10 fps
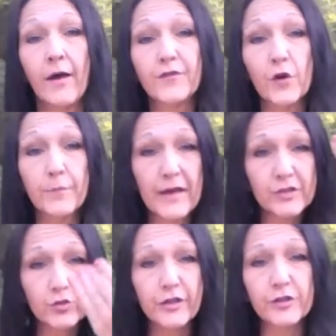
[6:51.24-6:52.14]
for
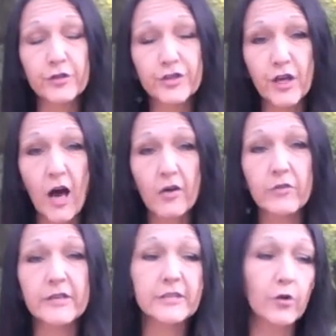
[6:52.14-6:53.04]
measuring your
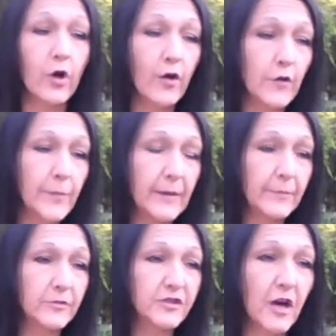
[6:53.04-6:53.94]
chakras or other
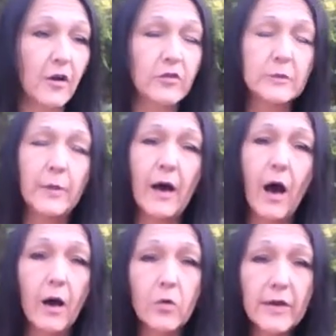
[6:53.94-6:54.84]
people's chakras. But
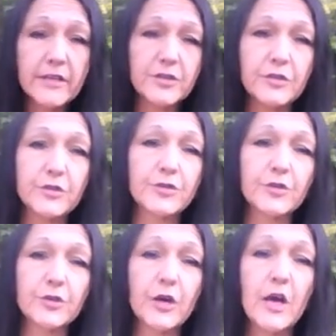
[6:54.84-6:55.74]
always use
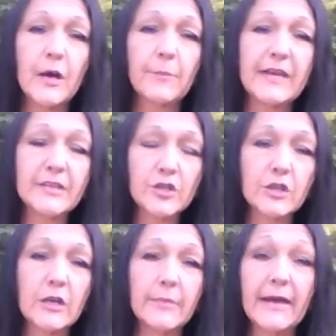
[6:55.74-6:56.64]
your
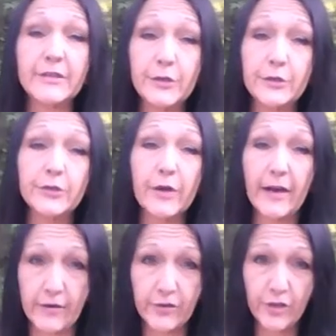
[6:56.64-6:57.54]
pendulum and do your
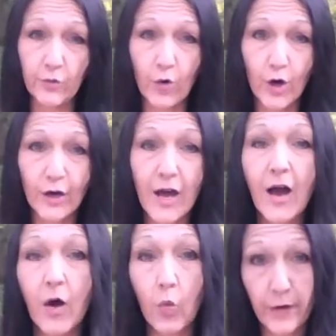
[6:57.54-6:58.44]
energy work
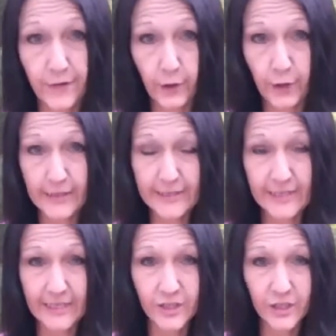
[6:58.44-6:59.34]
with good
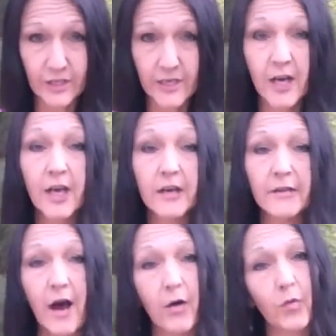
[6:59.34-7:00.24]
intention,
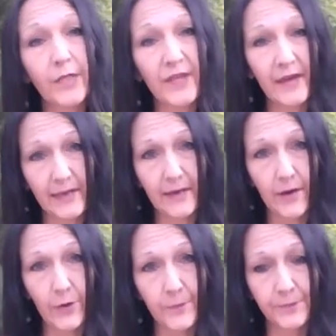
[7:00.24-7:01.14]
not with the
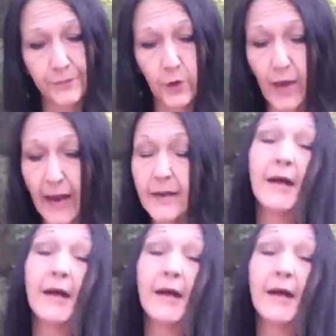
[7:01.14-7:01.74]
ego. Okay?